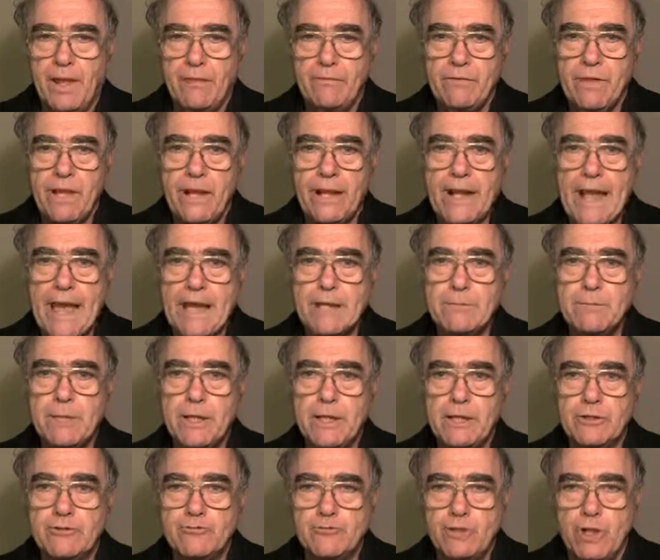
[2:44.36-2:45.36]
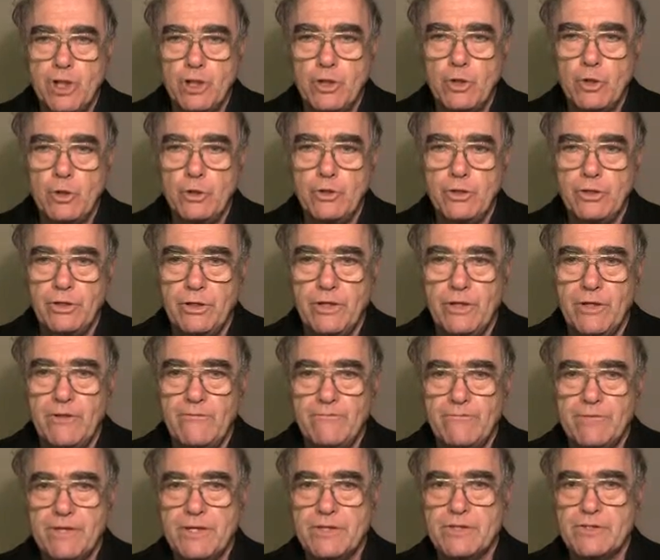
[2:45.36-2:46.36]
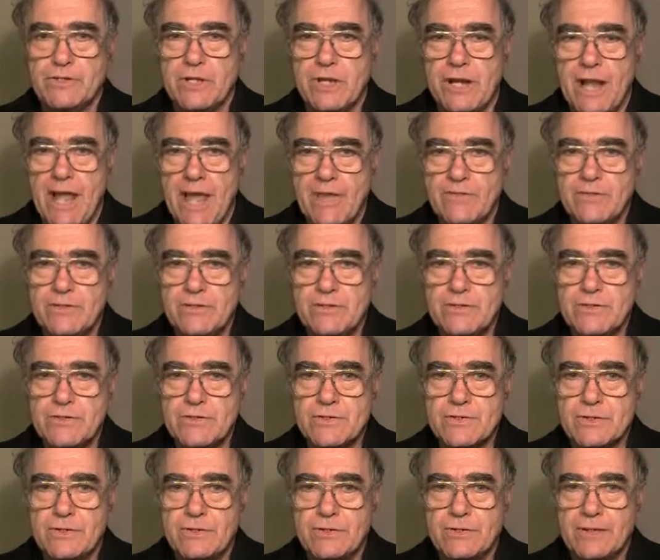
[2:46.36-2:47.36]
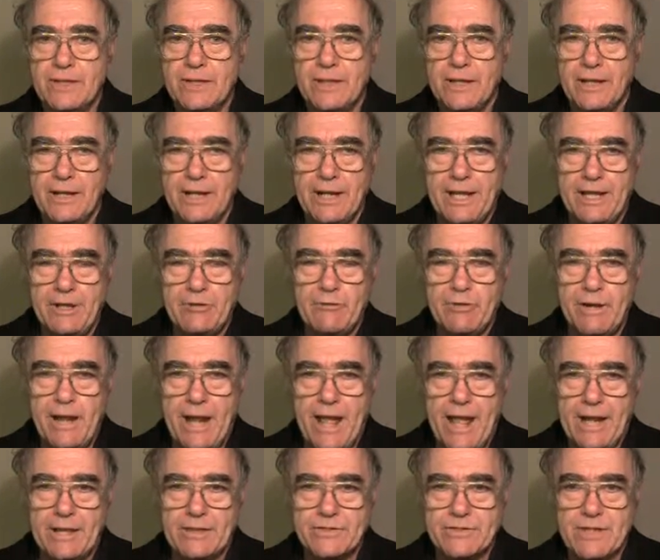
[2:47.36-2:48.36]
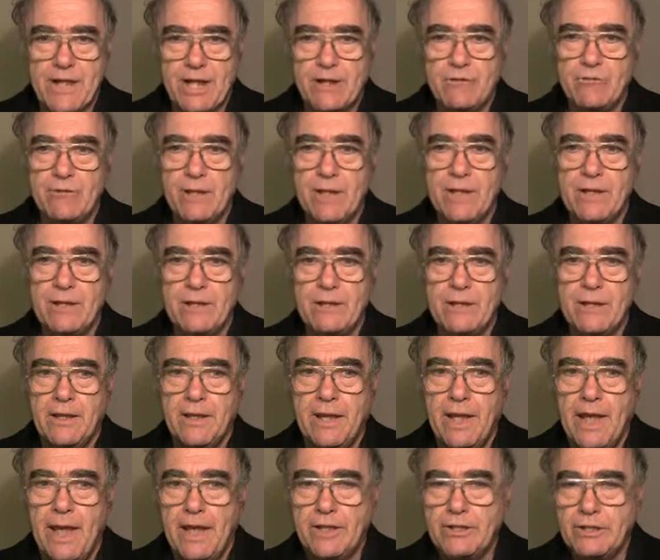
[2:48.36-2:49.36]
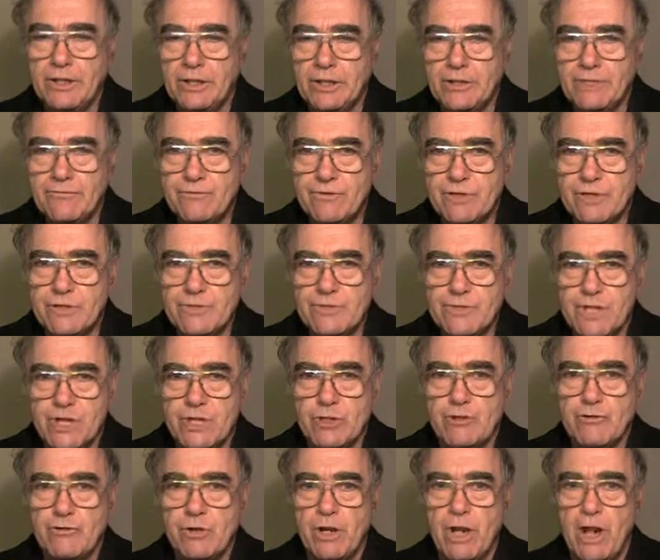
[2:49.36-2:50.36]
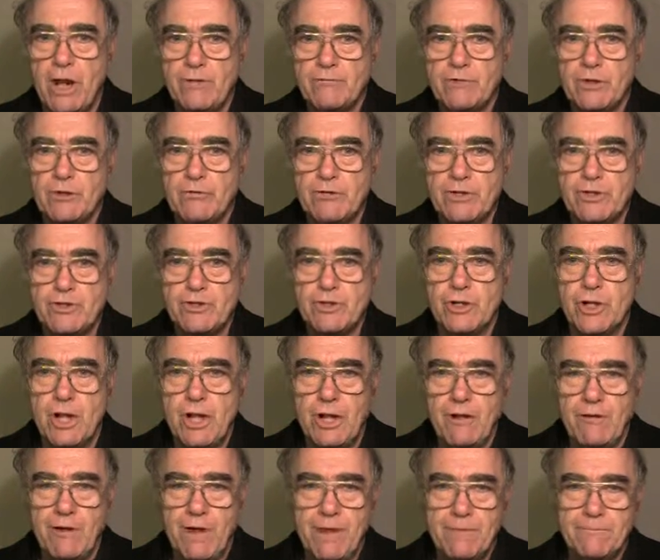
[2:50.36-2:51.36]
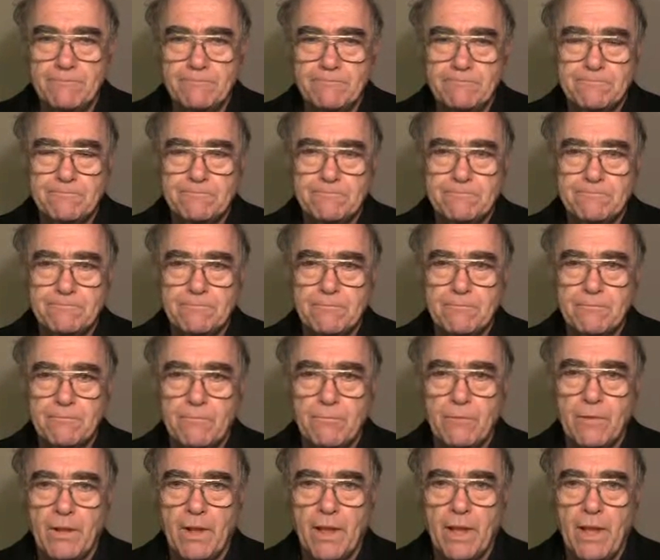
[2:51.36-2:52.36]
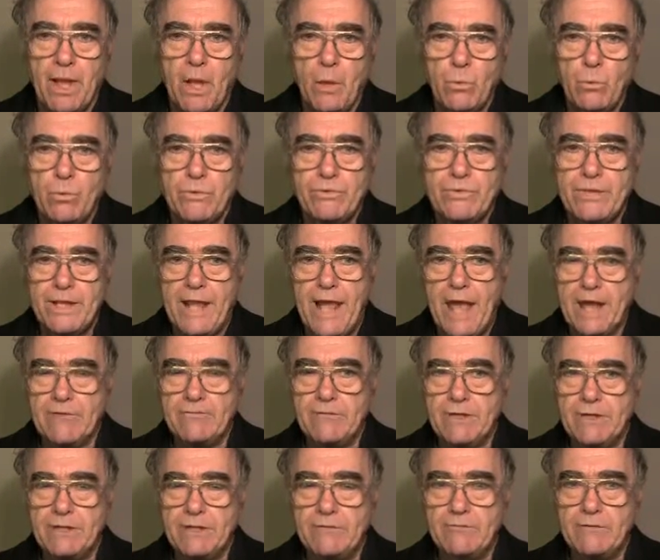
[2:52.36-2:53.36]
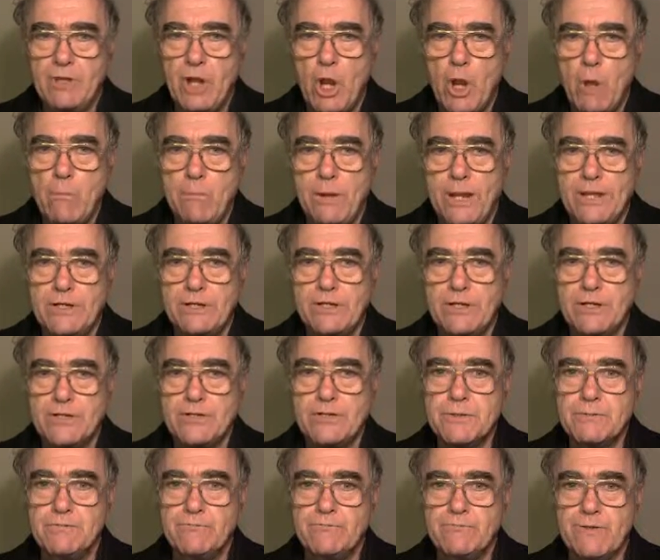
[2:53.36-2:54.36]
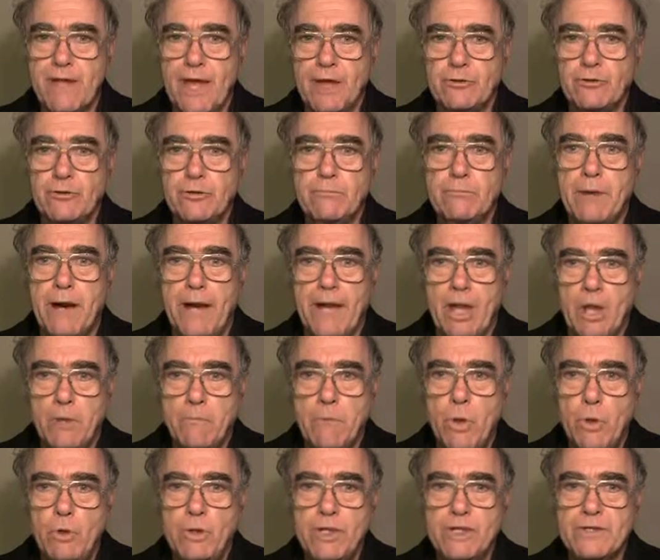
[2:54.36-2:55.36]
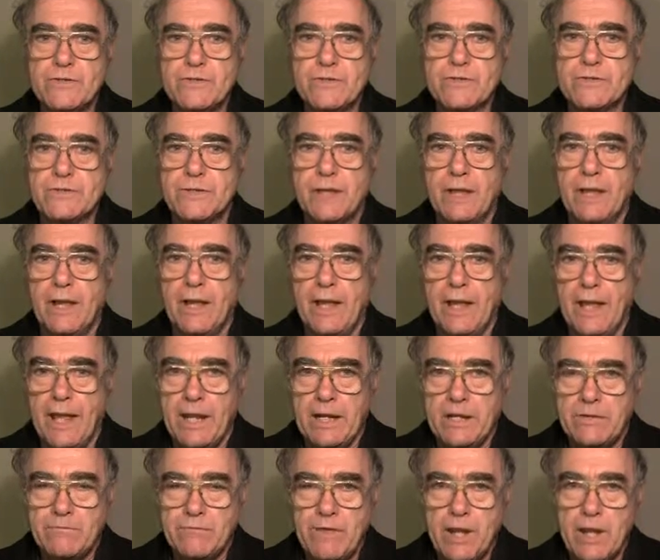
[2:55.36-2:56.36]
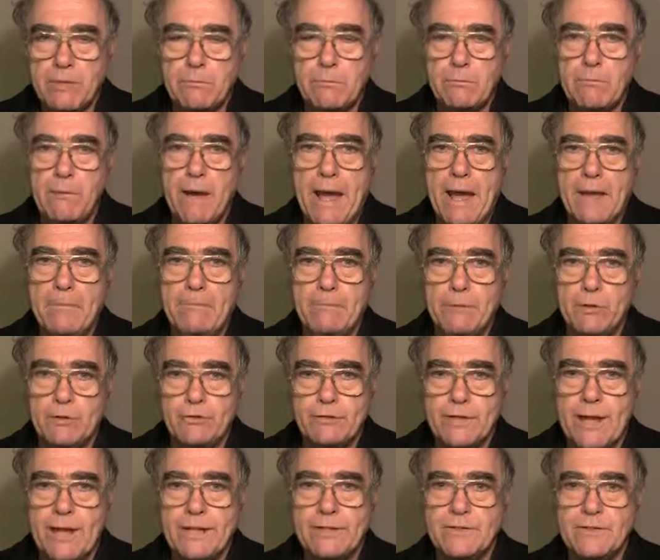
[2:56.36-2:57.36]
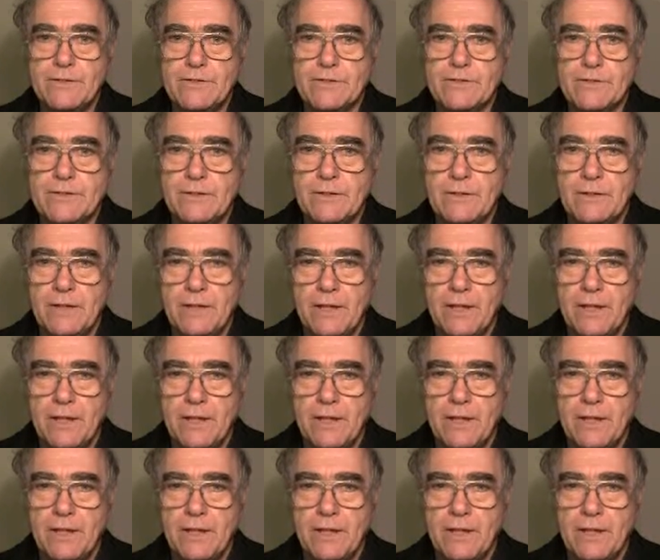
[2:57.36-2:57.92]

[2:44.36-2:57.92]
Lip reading: The Academy continued first at Athens and later at Alexandria until the first century of the Christian era. With the advent of Neoplatonism, founded by Ammonius and developed by Plotinus,